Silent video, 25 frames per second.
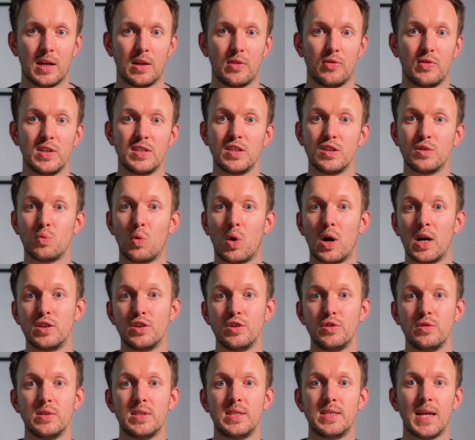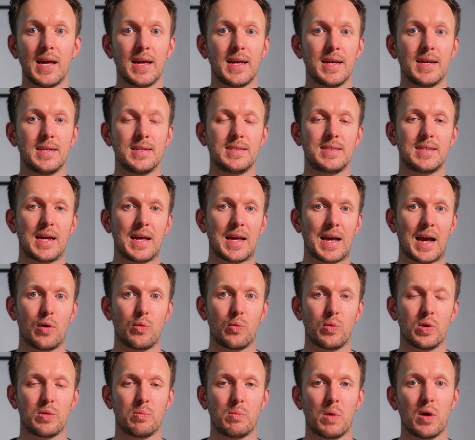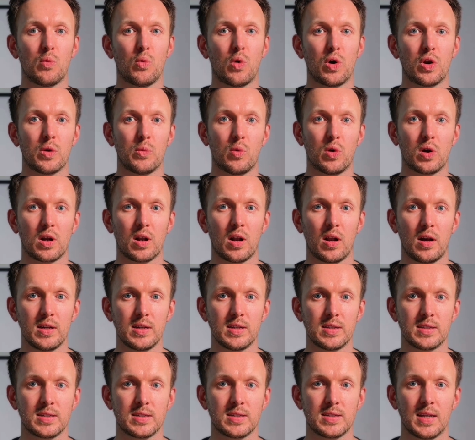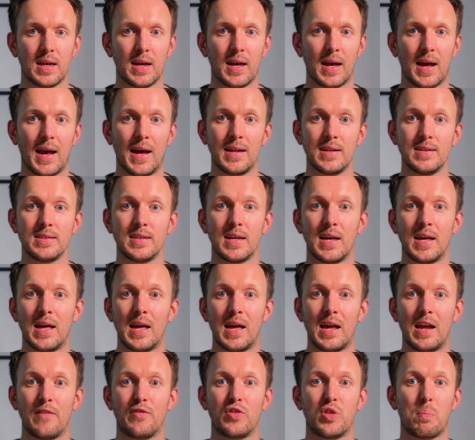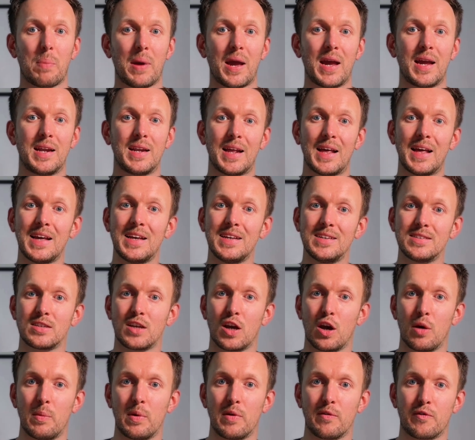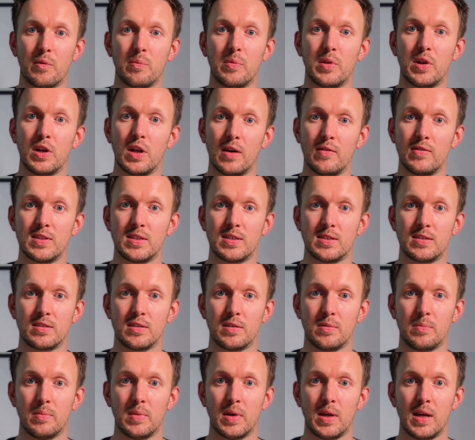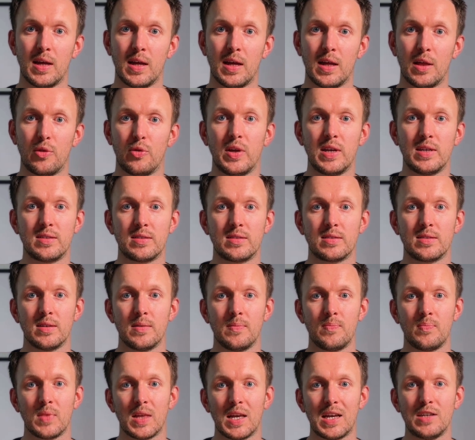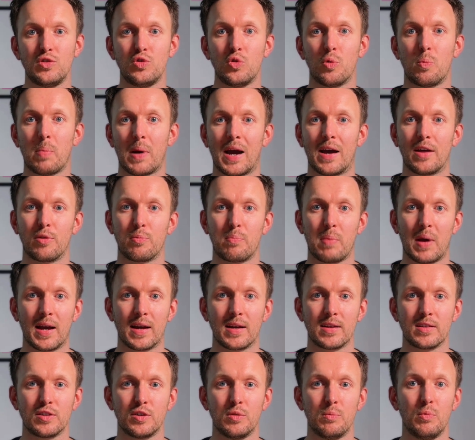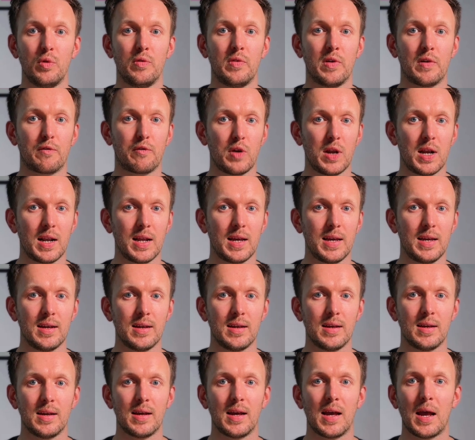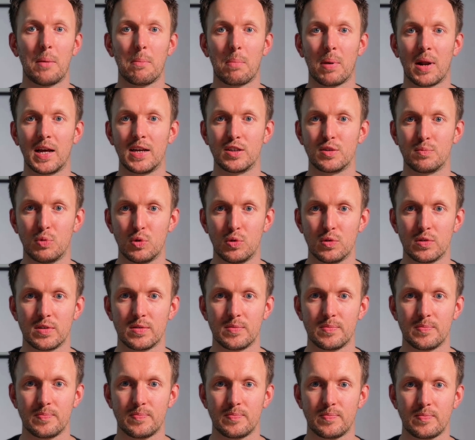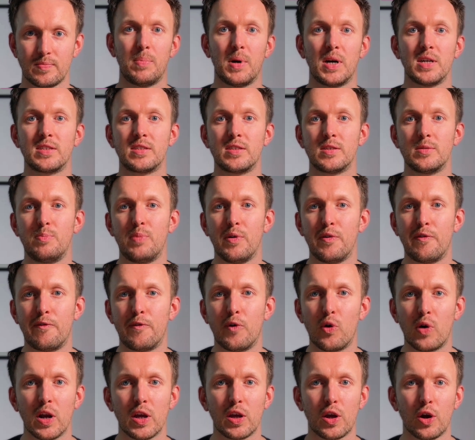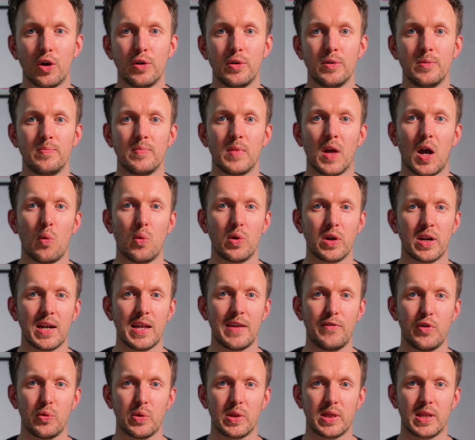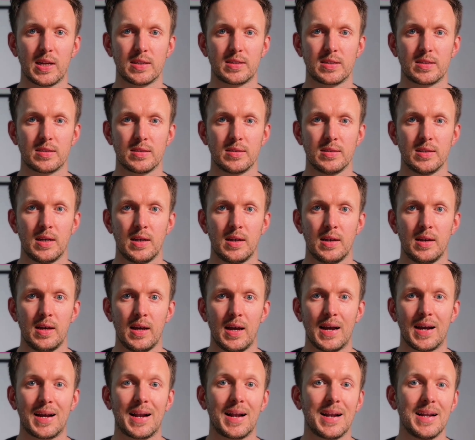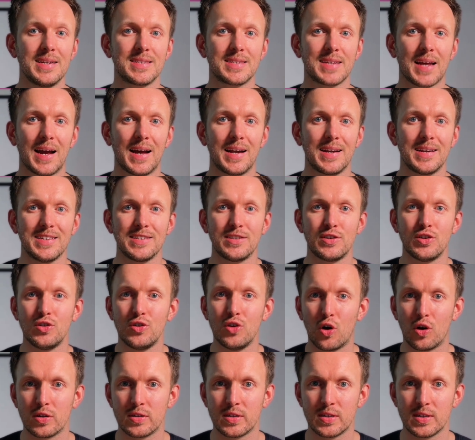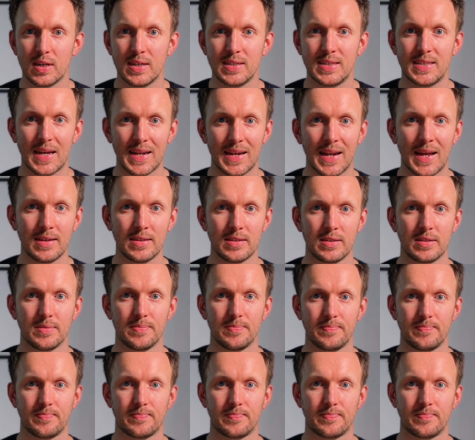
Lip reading: This is what I do day in, day out with my one-on-one clients. And if the pain is coming from the nervous system, this is your path back to moving freely and playing sport. But before I go, I want to leave you with this. A clear scan is not a dead end.